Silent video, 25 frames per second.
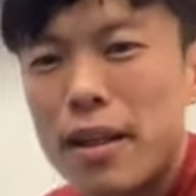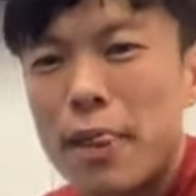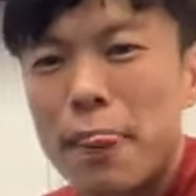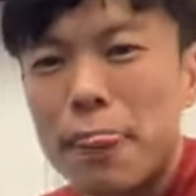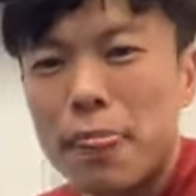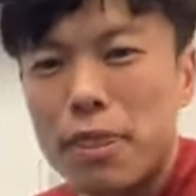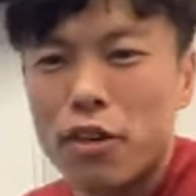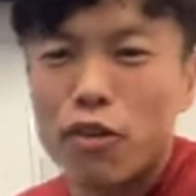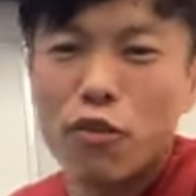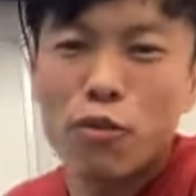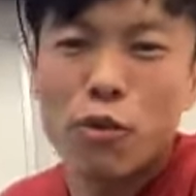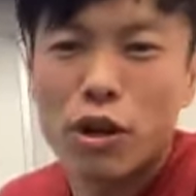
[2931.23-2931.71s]

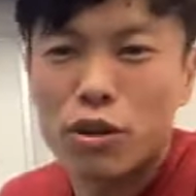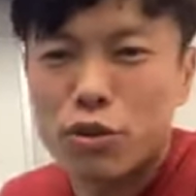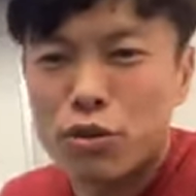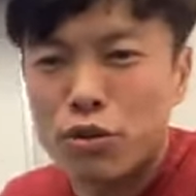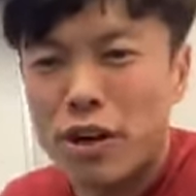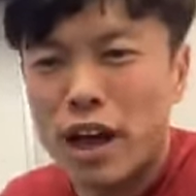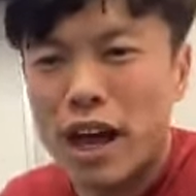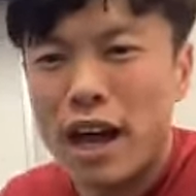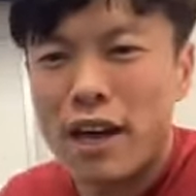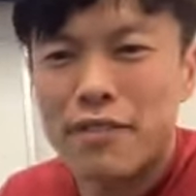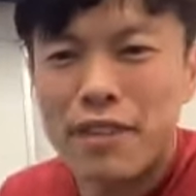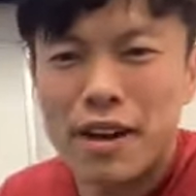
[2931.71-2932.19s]
You want to
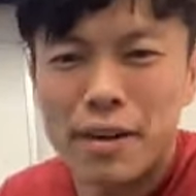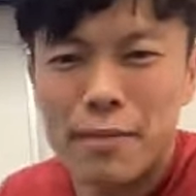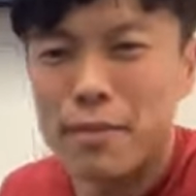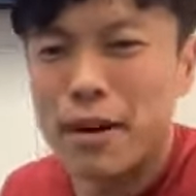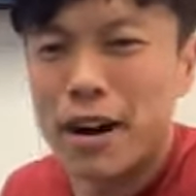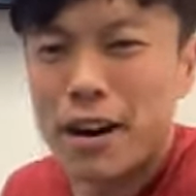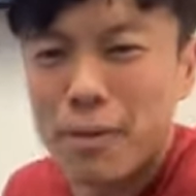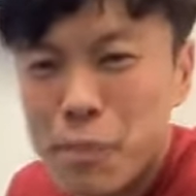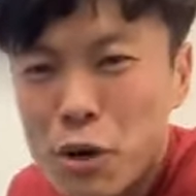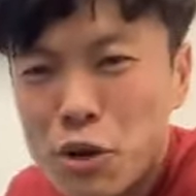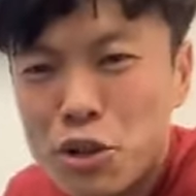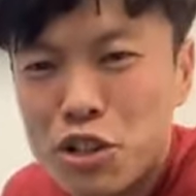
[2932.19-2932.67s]
have a
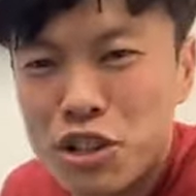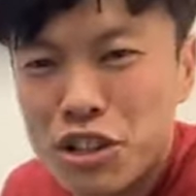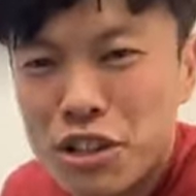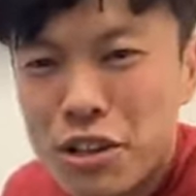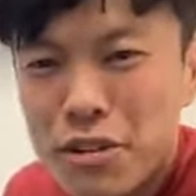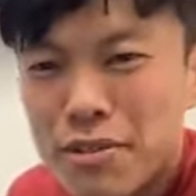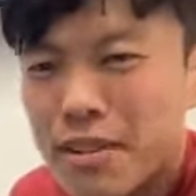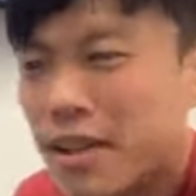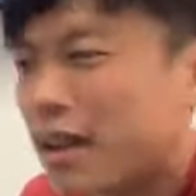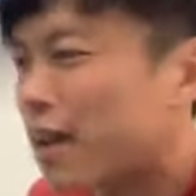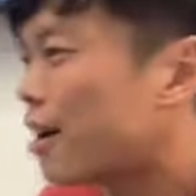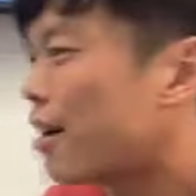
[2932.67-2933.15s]
mochi
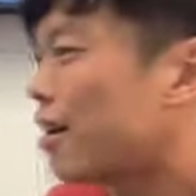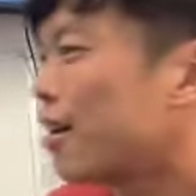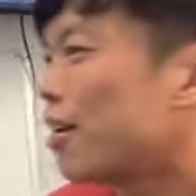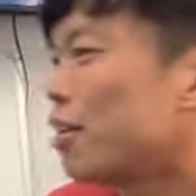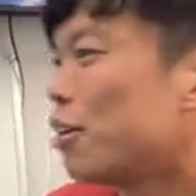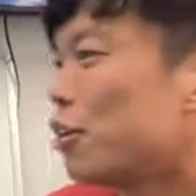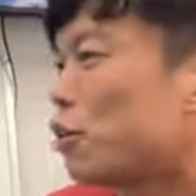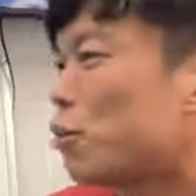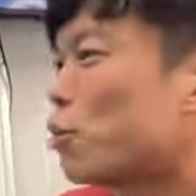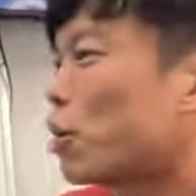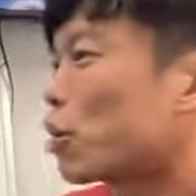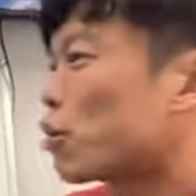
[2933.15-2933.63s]
donut,
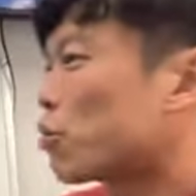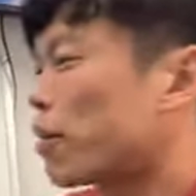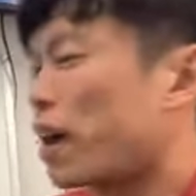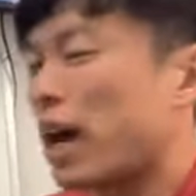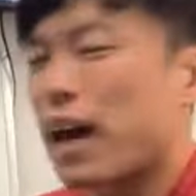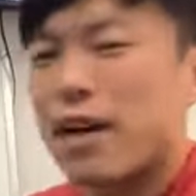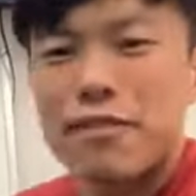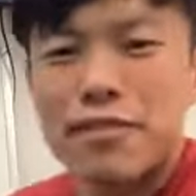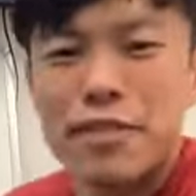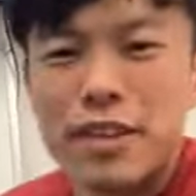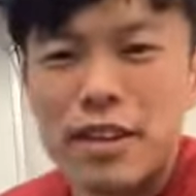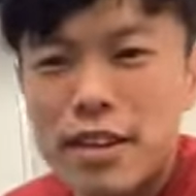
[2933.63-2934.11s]
you want to
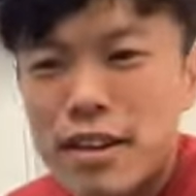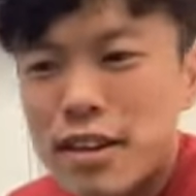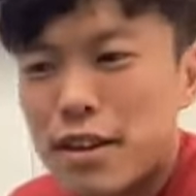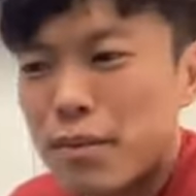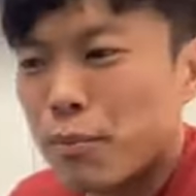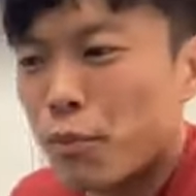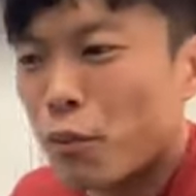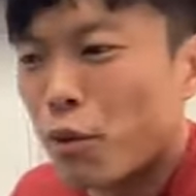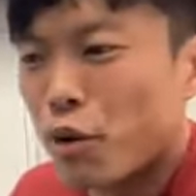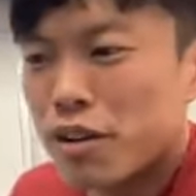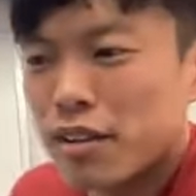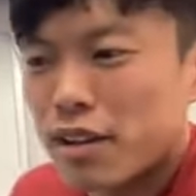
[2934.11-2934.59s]
have
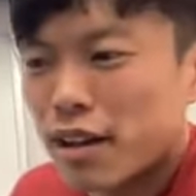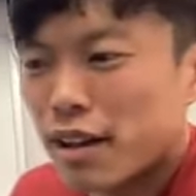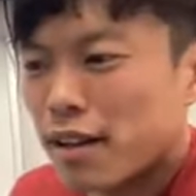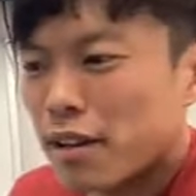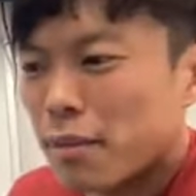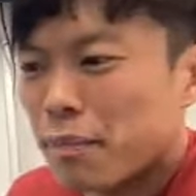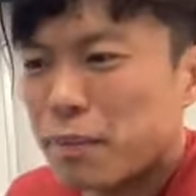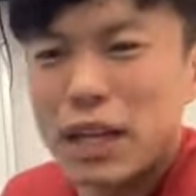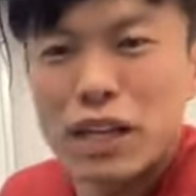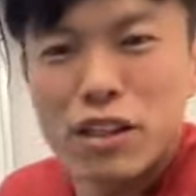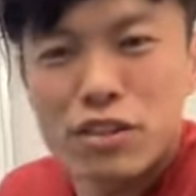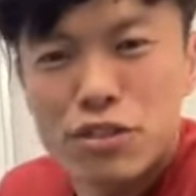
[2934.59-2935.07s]
more like
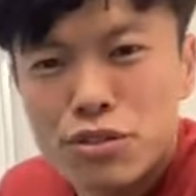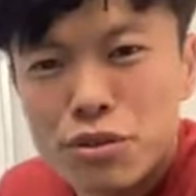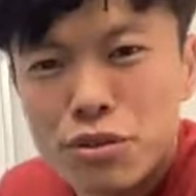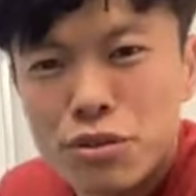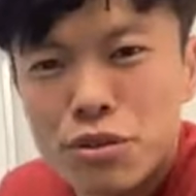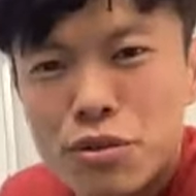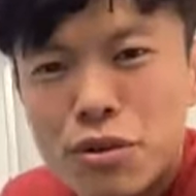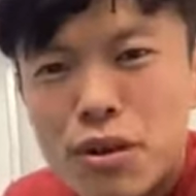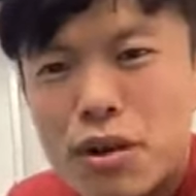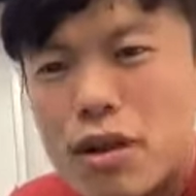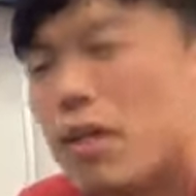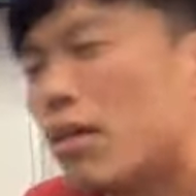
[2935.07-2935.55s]
bingsu.